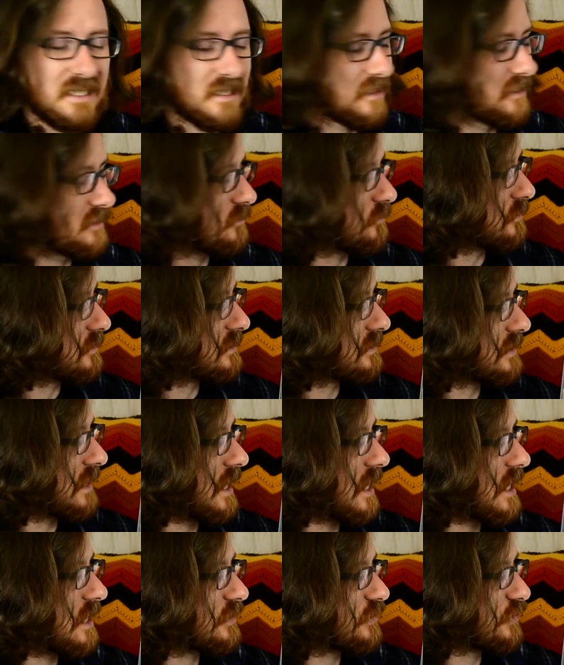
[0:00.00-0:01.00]
So it's
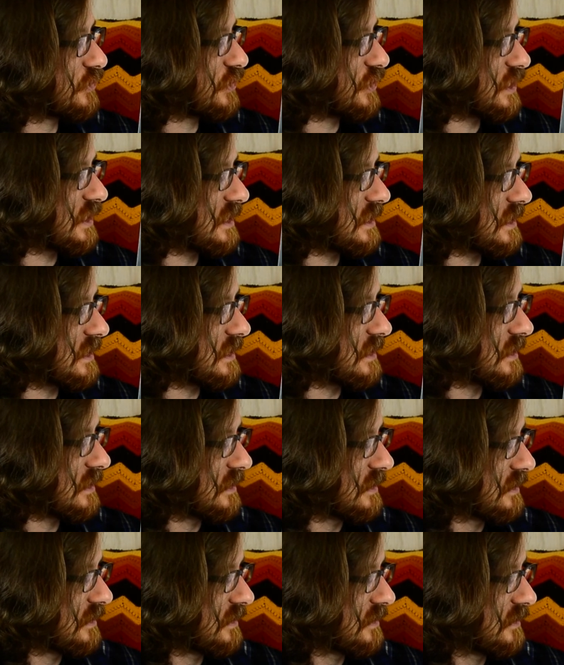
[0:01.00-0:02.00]
Ta, Chi,
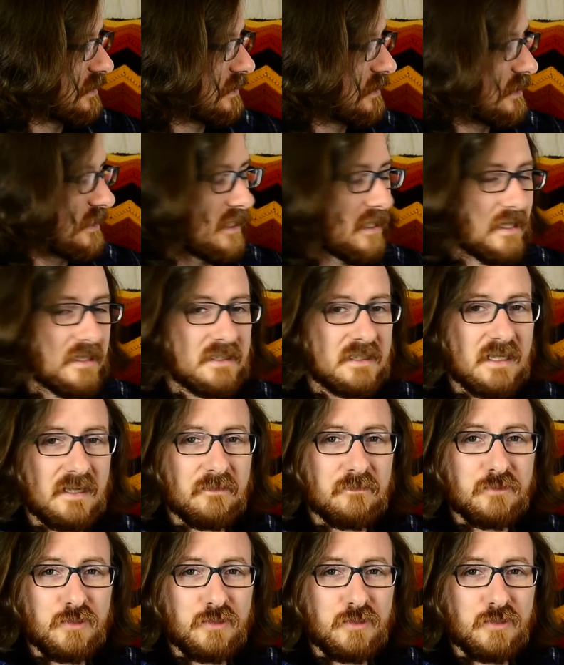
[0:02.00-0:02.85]
and instead of